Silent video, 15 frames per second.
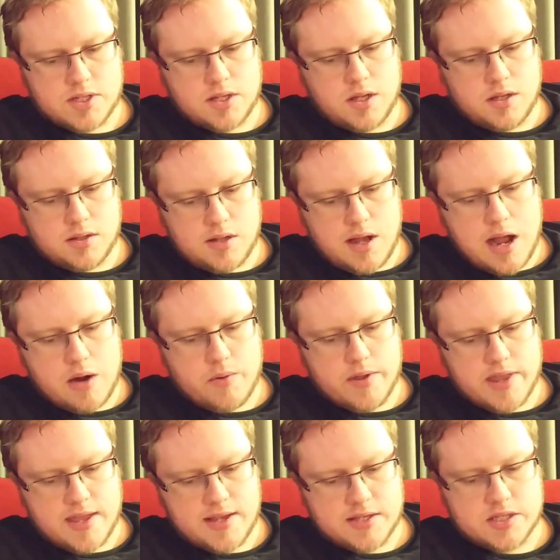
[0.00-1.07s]
lot
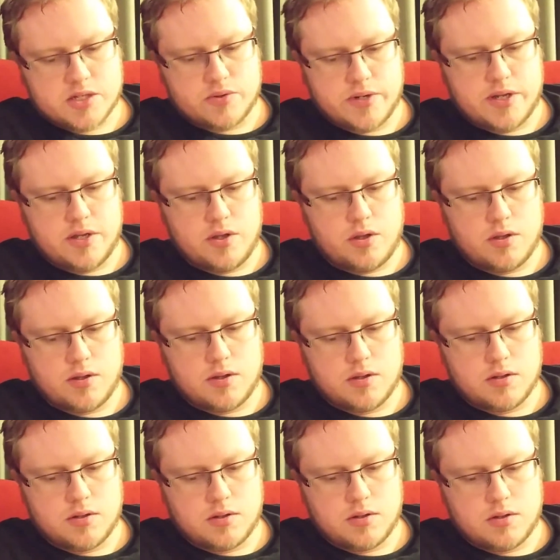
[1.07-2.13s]
with history
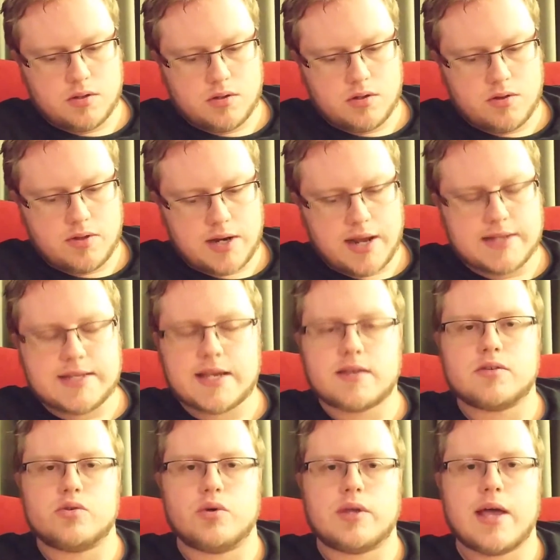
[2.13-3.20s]
that I take
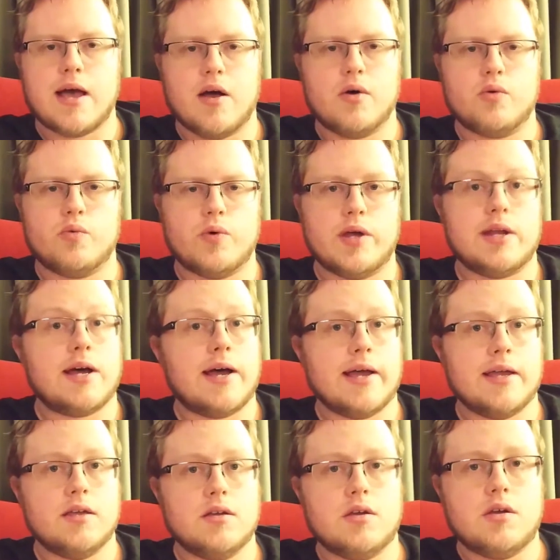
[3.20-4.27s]
into account when
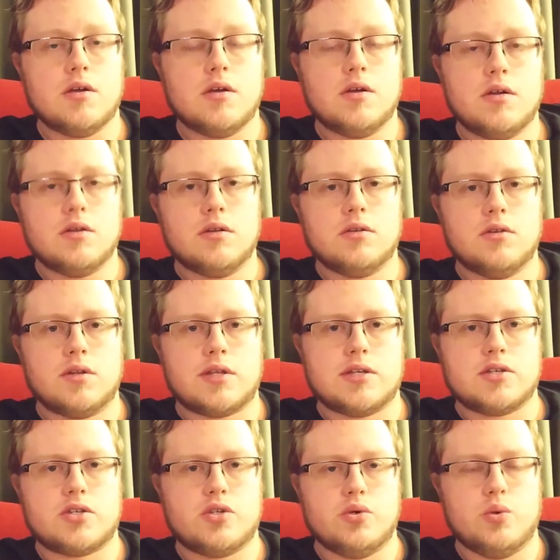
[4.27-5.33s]
I look
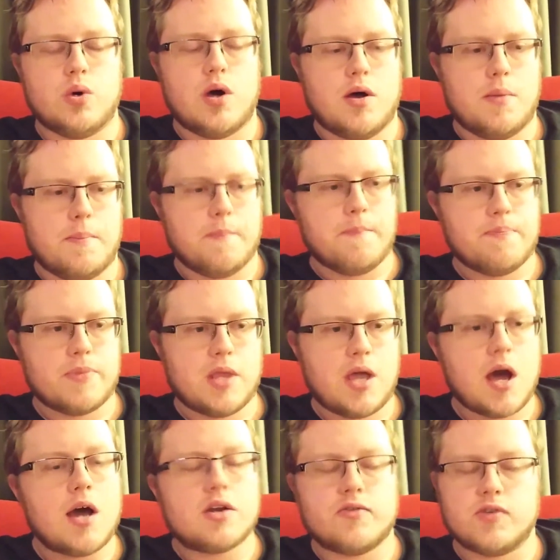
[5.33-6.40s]
into
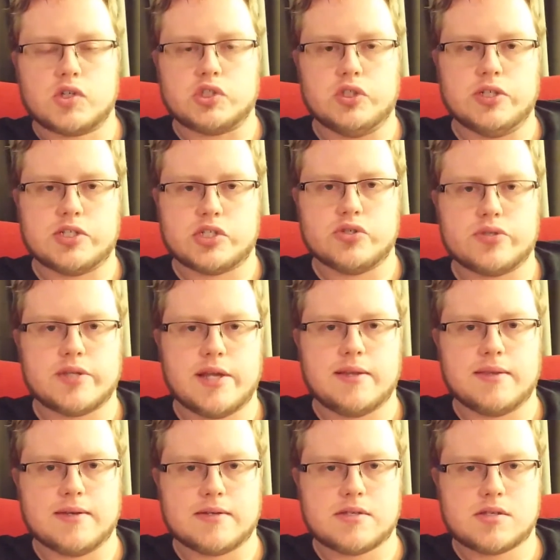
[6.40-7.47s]
controversial issues
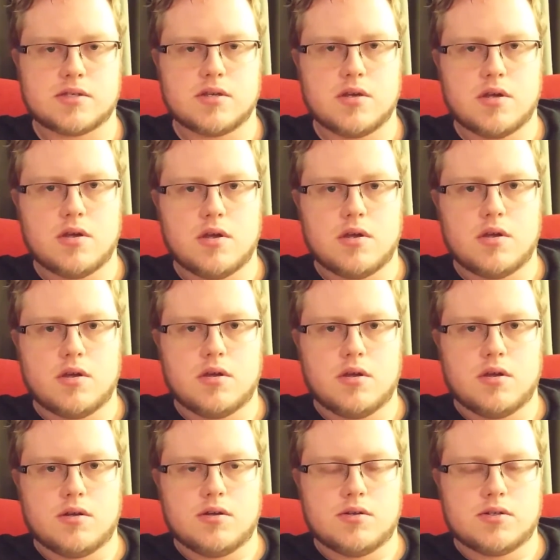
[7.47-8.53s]
like this.
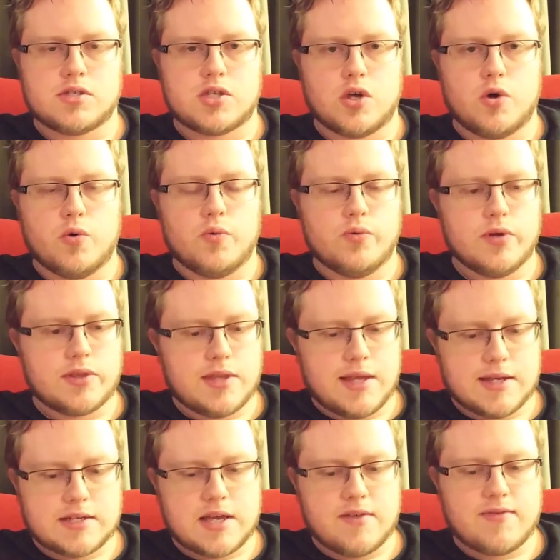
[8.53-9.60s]
So with the
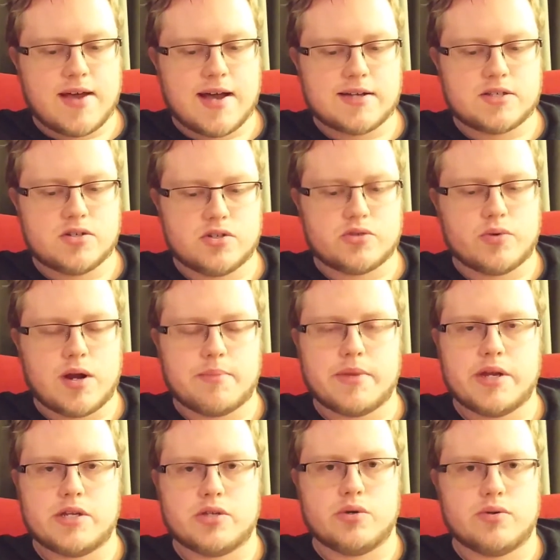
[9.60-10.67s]
anti-vaxxers, what I'm
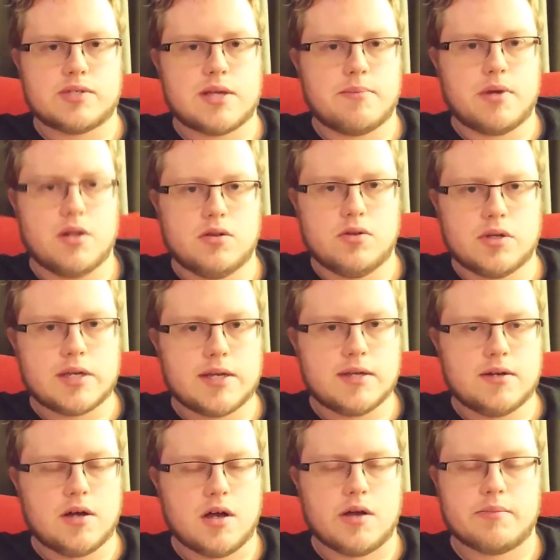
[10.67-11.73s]
going to do is I'm going to look
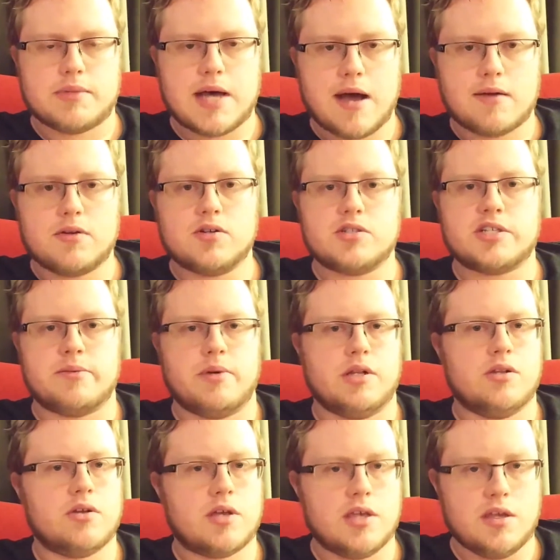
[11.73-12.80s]
at doctors, I'm going
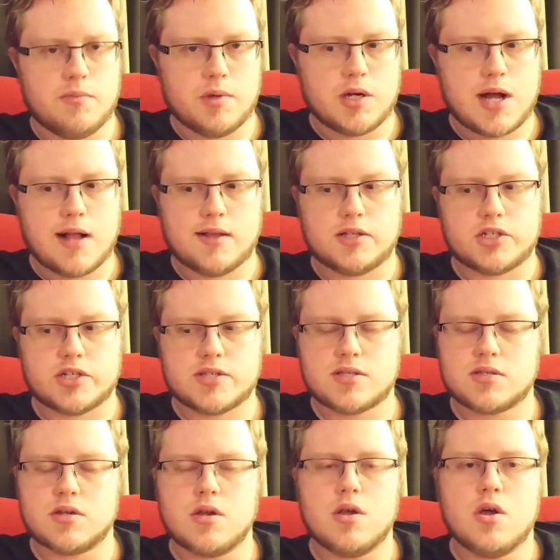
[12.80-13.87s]
to look at
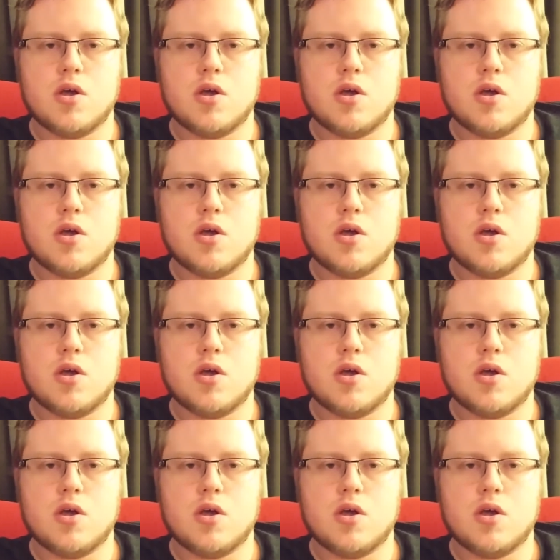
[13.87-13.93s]
immunologists